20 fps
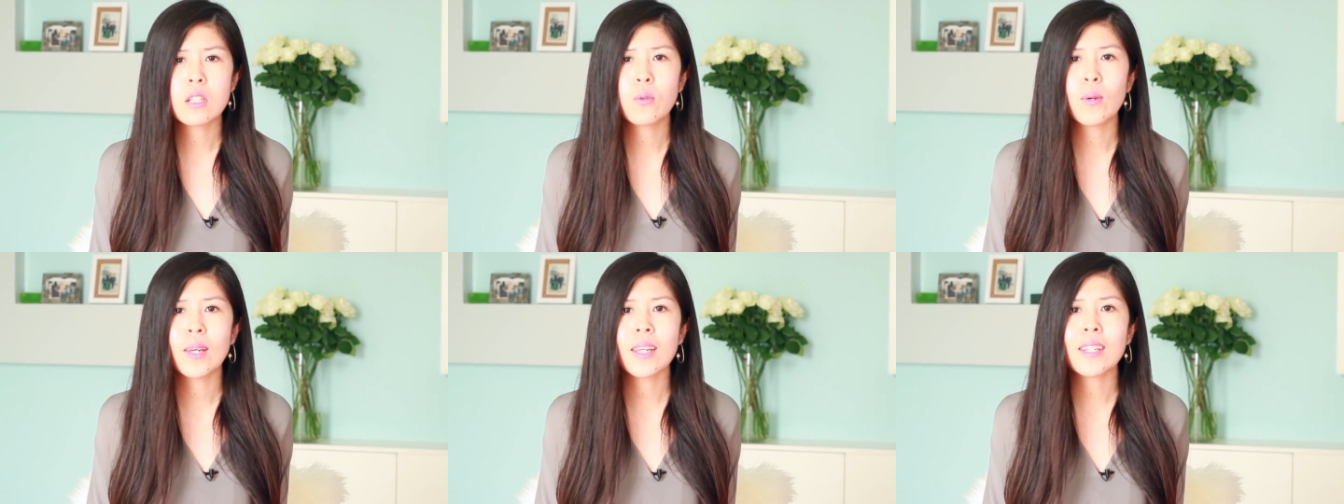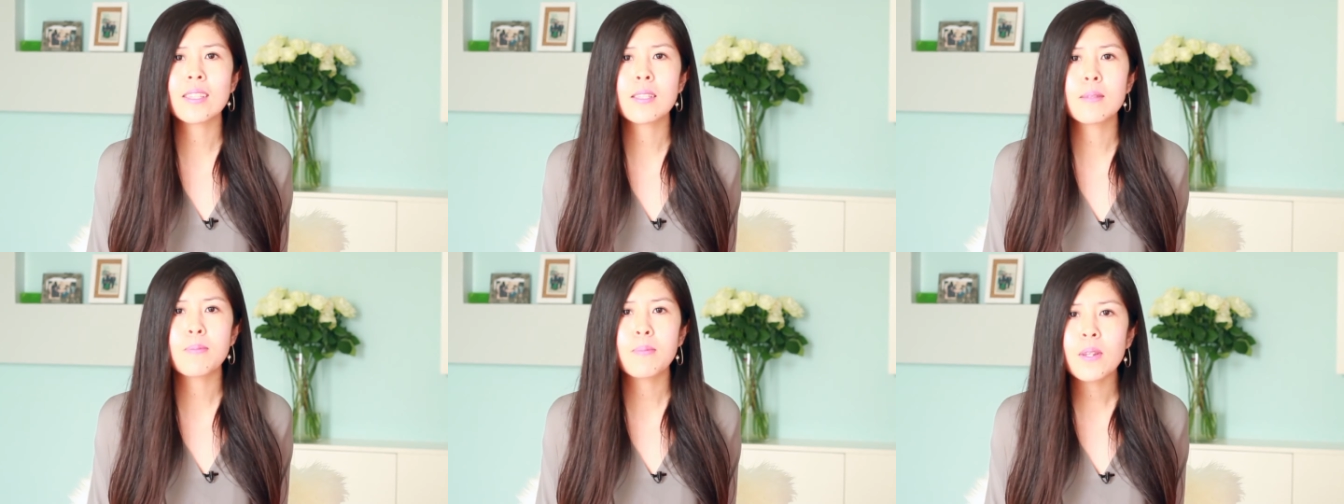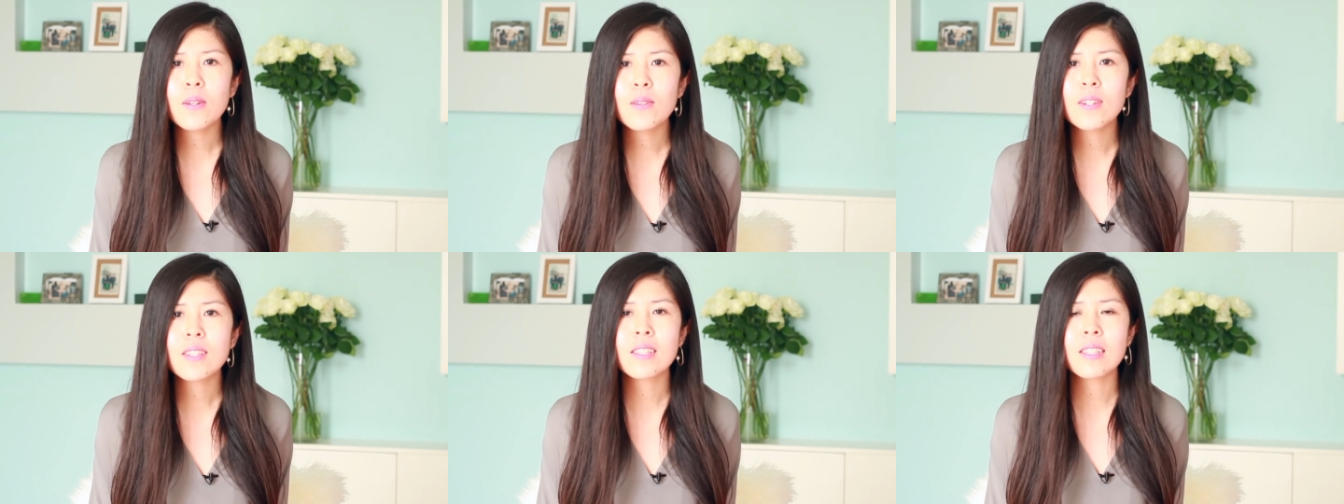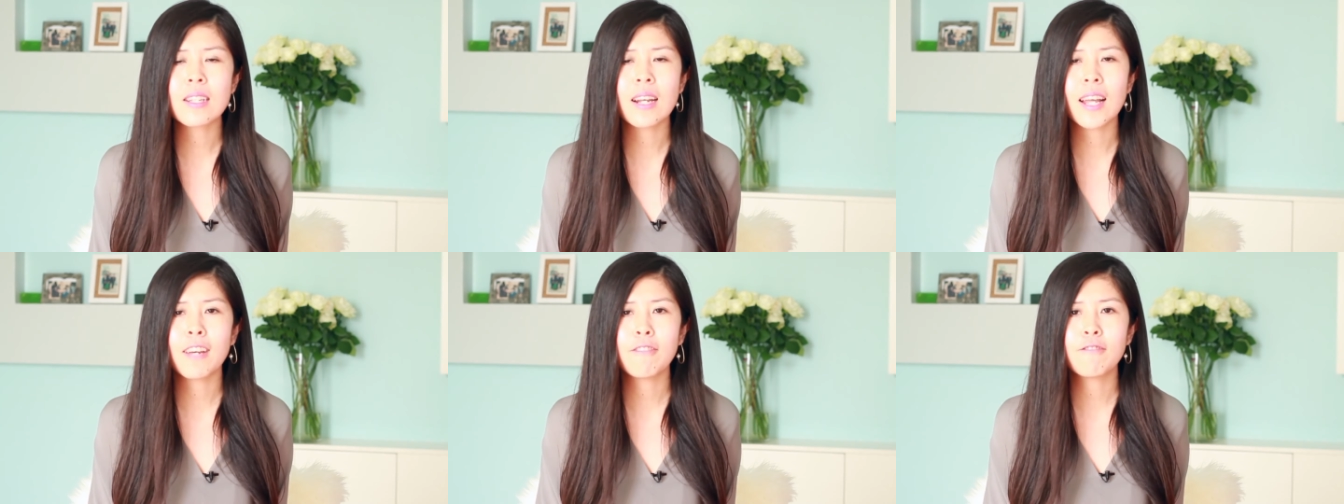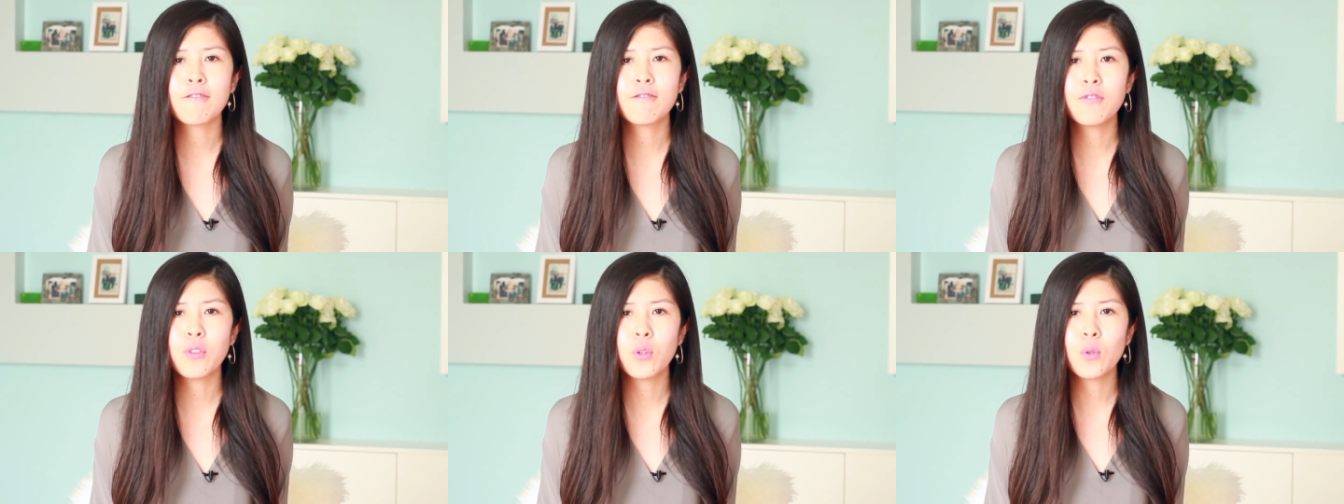to experience
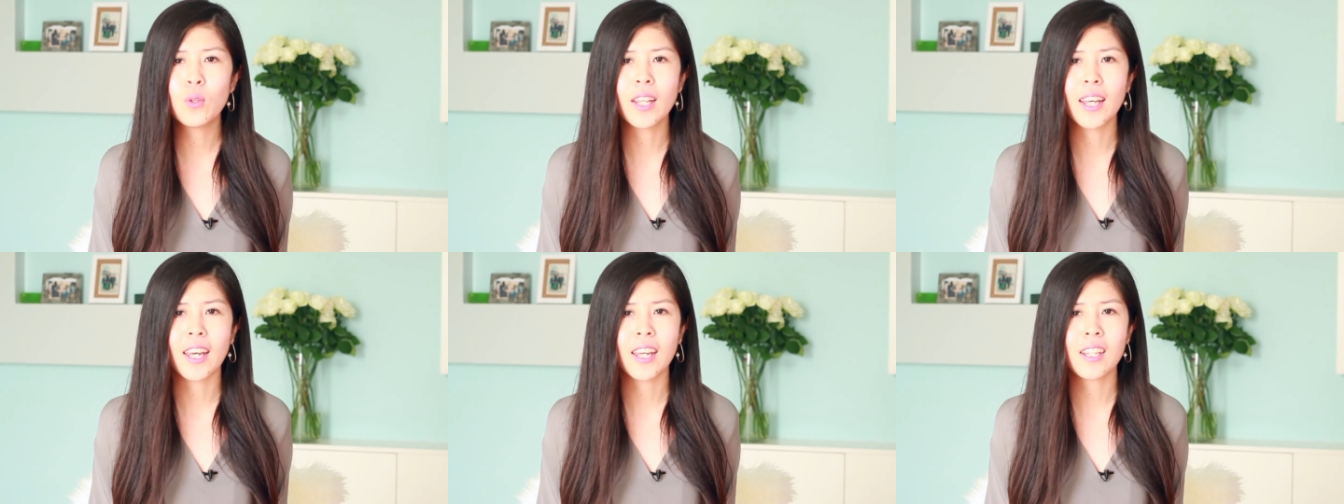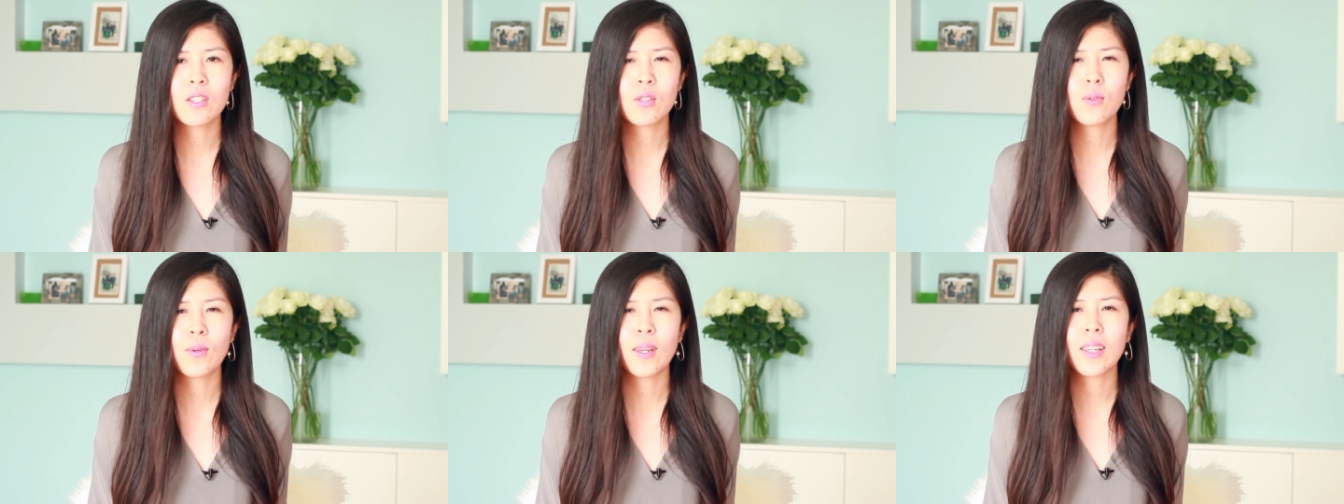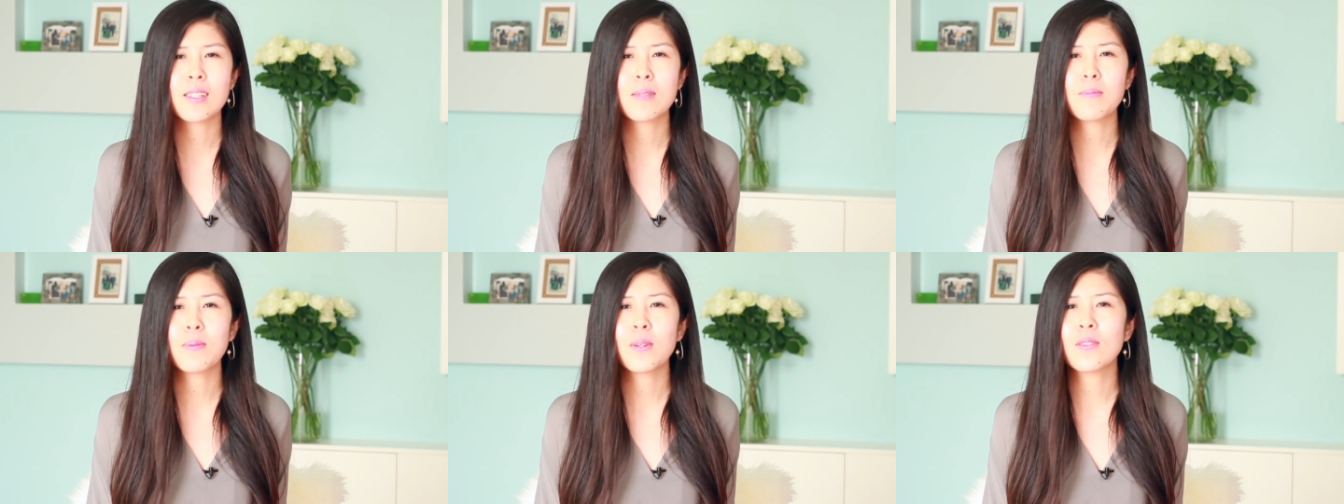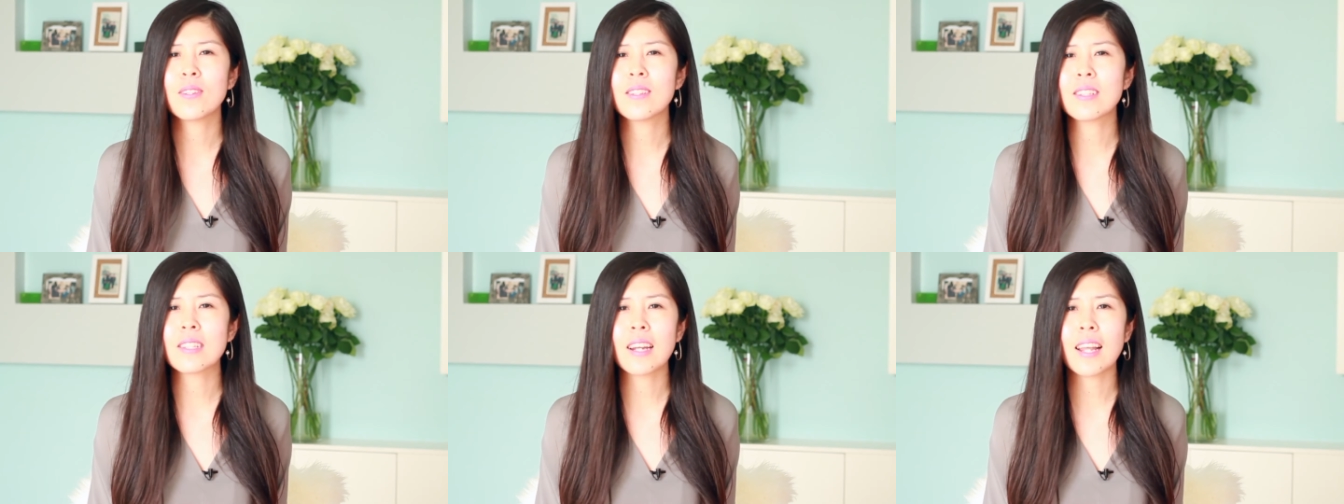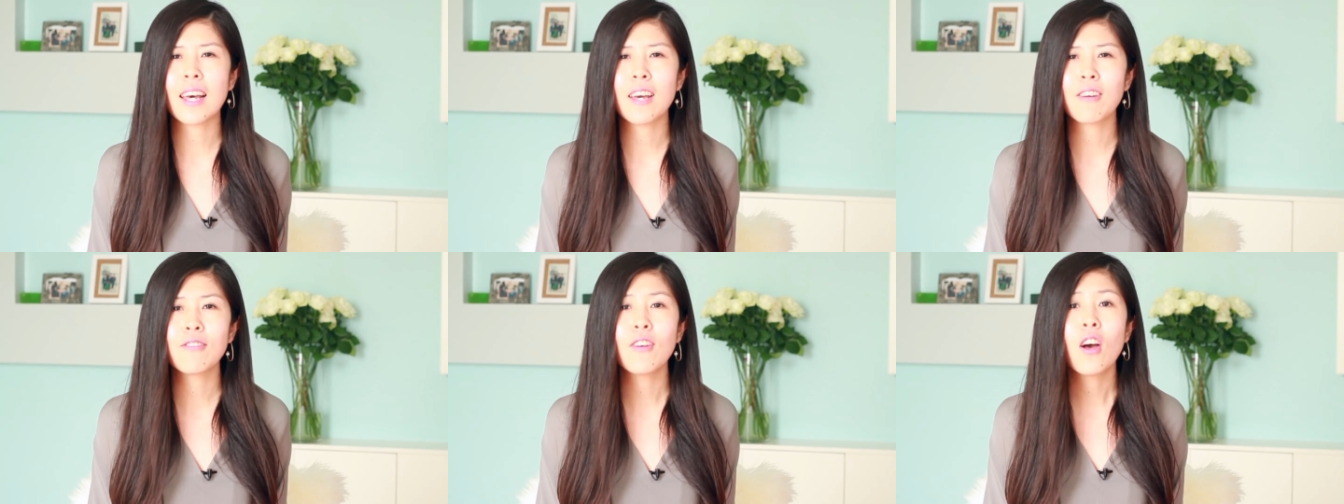life fully, to experience
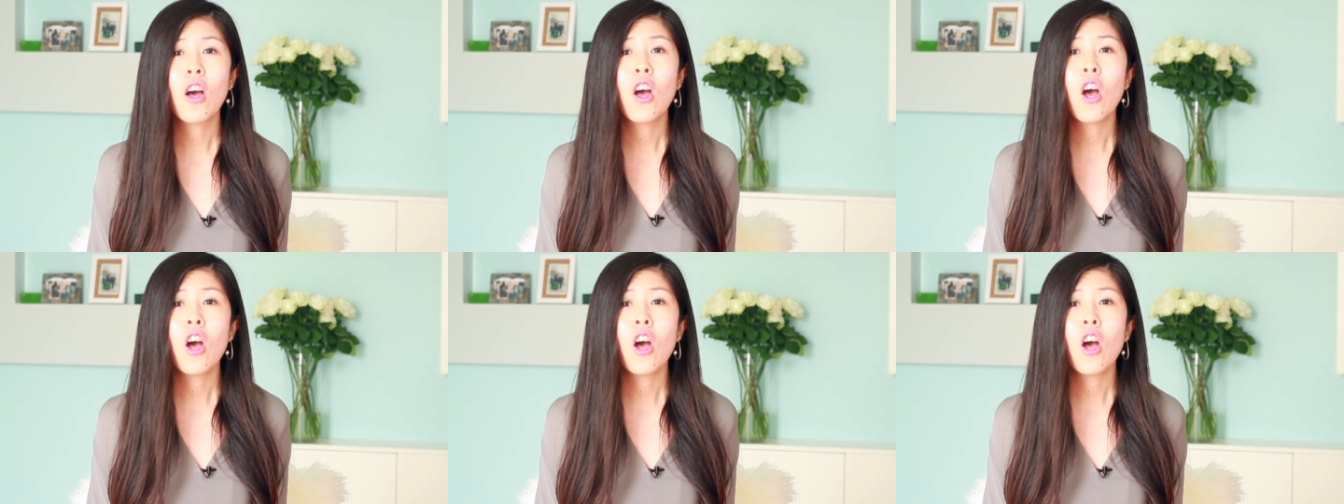life